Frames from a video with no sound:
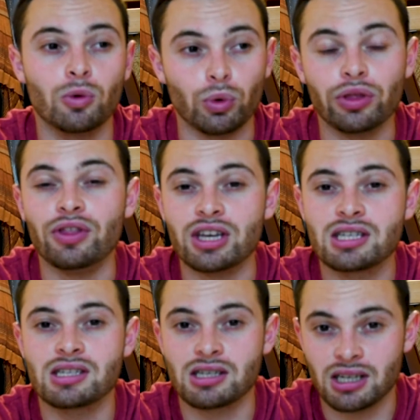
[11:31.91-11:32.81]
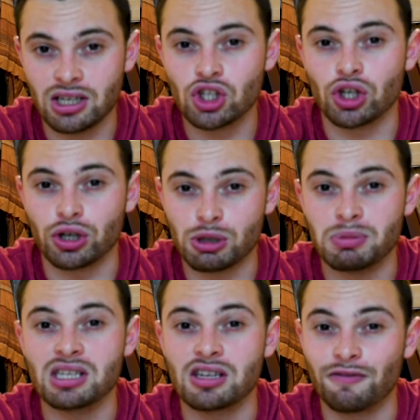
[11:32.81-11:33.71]
Would this insurance
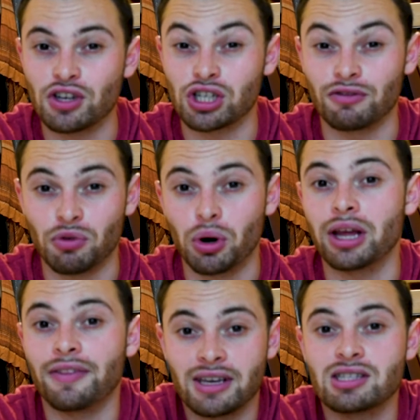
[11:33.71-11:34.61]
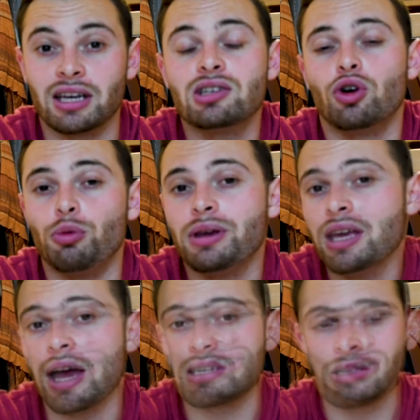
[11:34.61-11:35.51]
be sufficient for it? And they told me
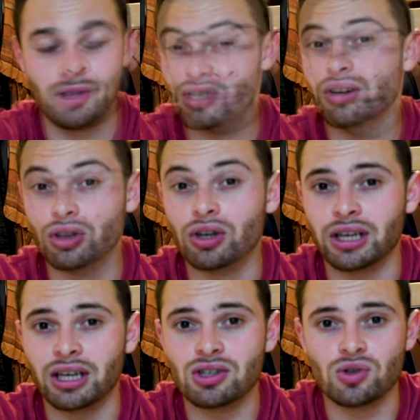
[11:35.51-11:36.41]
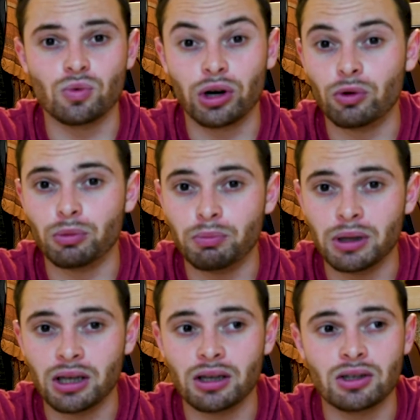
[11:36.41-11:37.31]
yes. So I started looking into what it would
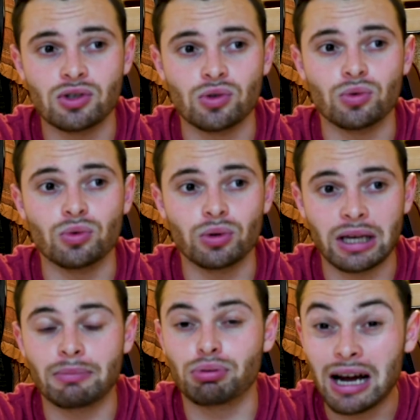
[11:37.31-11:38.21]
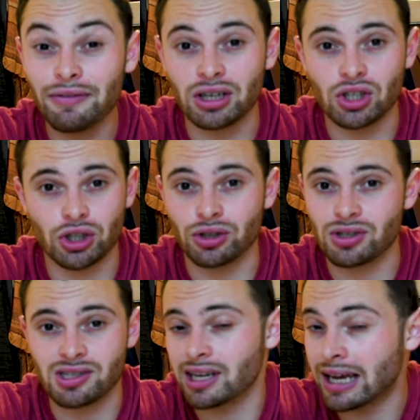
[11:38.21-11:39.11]
be to get private
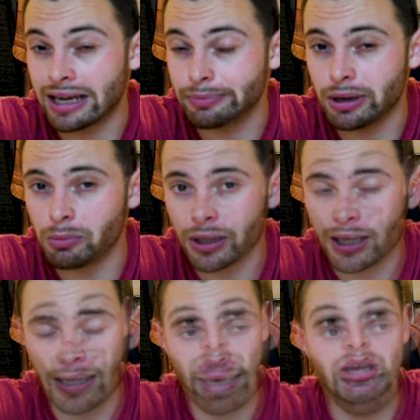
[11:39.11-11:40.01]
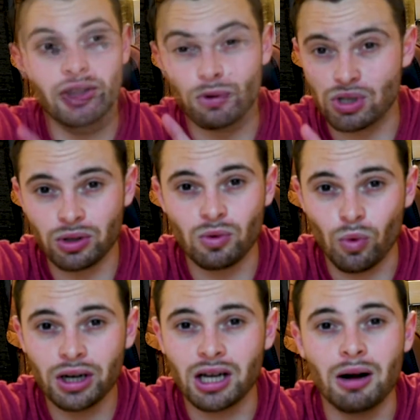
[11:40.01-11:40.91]
insurance because I can't get public. Now, there was only
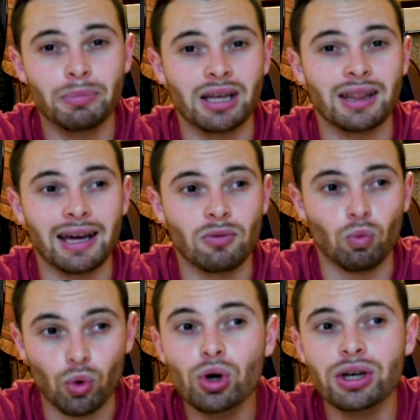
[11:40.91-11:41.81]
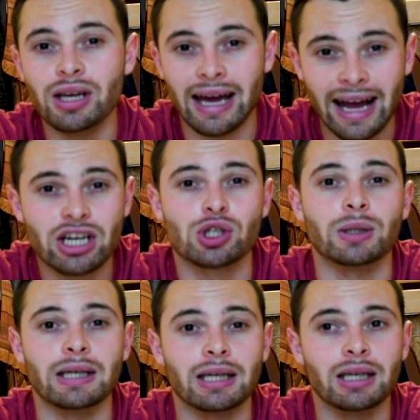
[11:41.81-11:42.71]
one company that would
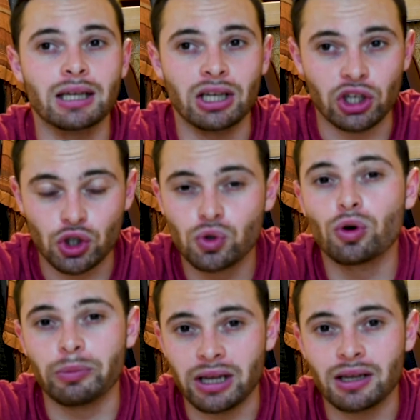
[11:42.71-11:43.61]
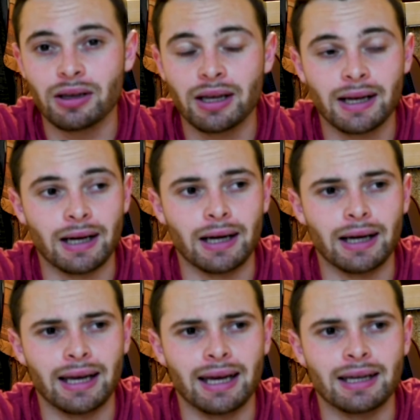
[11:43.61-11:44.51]
actually insure me,
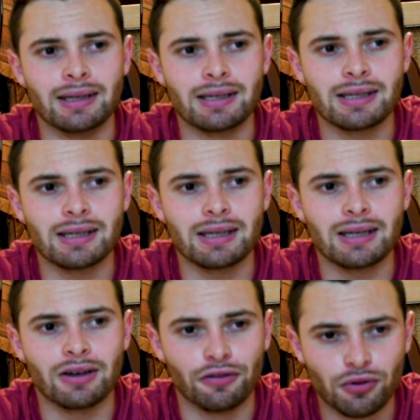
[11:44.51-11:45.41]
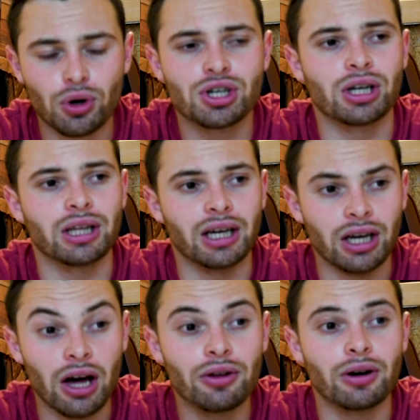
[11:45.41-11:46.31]
and unfortunately
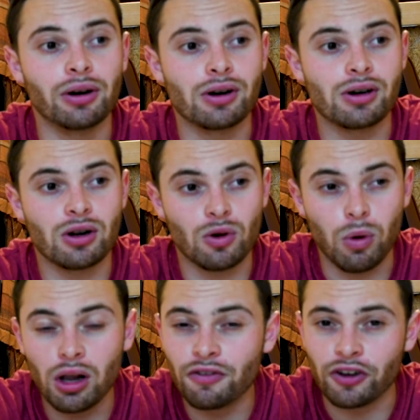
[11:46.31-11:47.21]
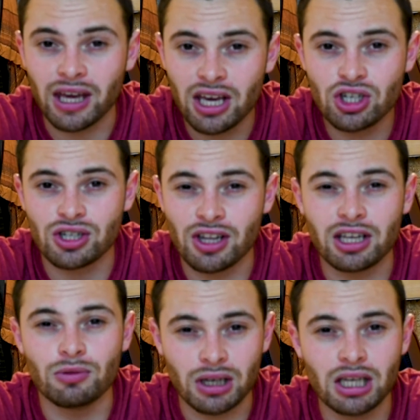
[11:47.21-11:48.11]
another qualification
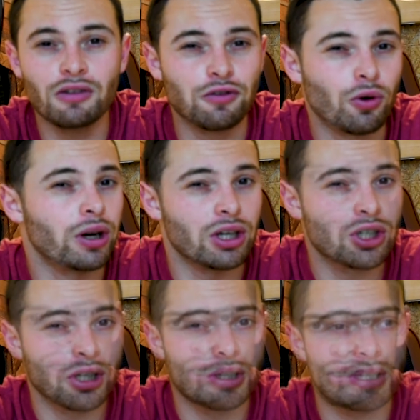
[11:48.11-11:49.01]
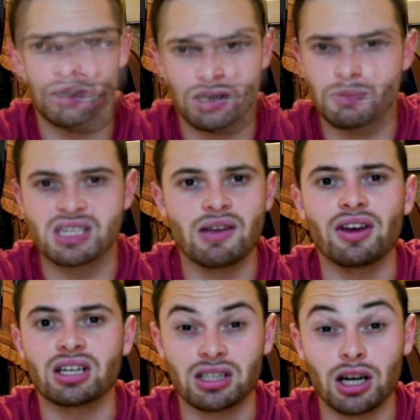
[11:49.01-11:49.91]
that you need for insurance, a
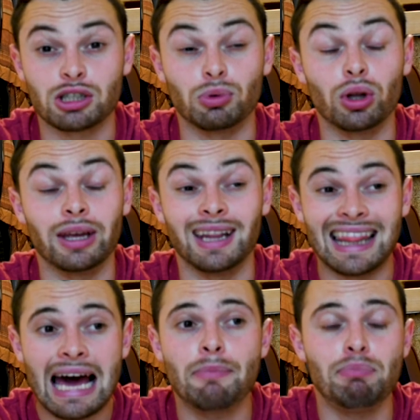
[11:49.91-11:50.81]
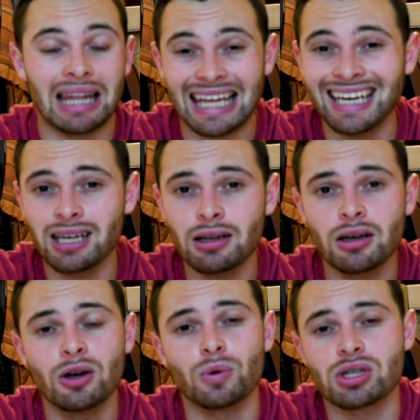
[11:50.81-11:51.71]
specific deductible, and that plan
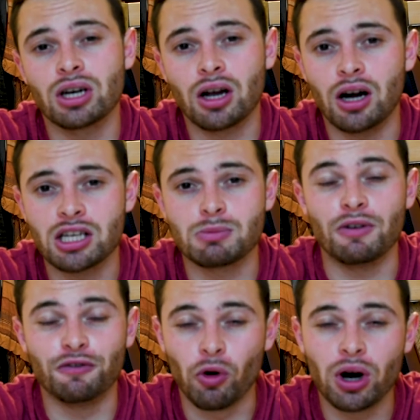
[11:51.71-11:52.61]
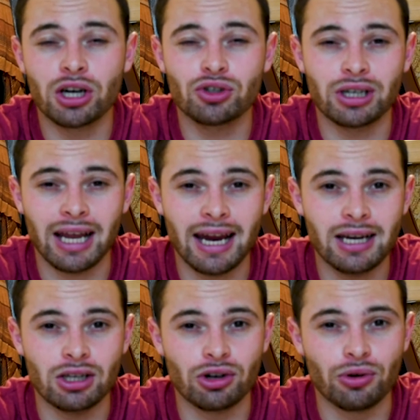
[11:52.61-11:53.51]
was going to cost me
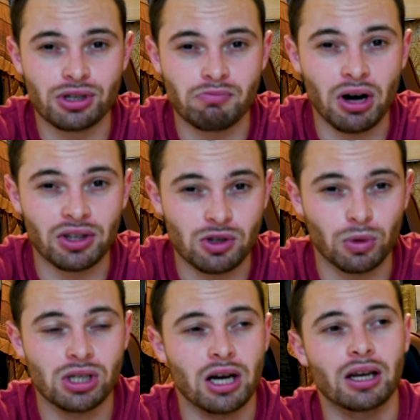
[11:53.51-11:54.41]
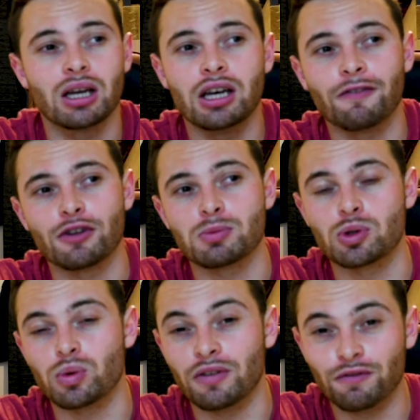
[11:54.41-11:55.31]
480 euros a month. So we're talking a difference
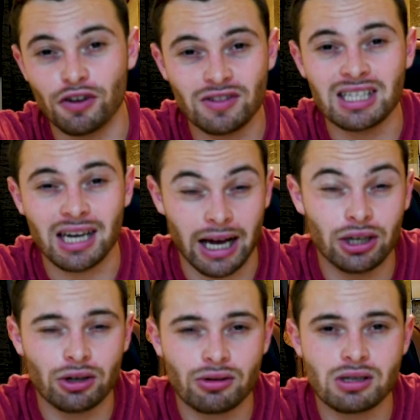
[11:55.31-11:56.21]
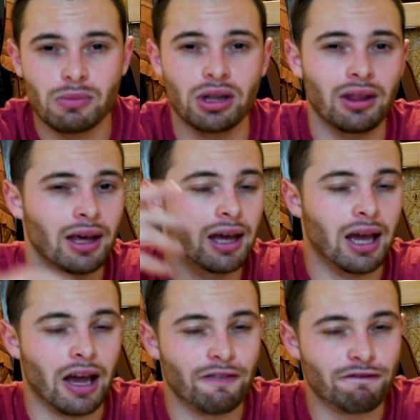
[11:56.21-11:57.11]
between 59 euros a month
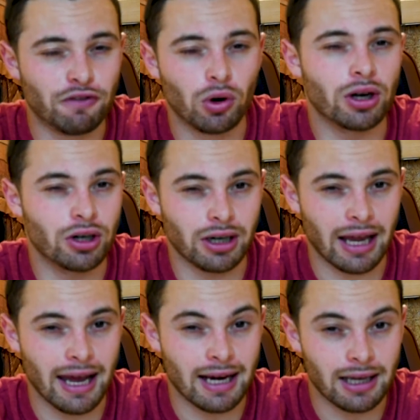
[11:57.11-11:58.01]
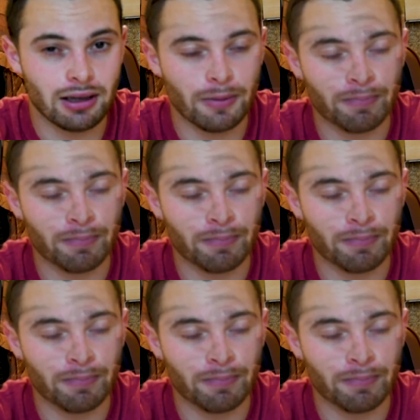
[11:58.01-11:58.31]
and 480.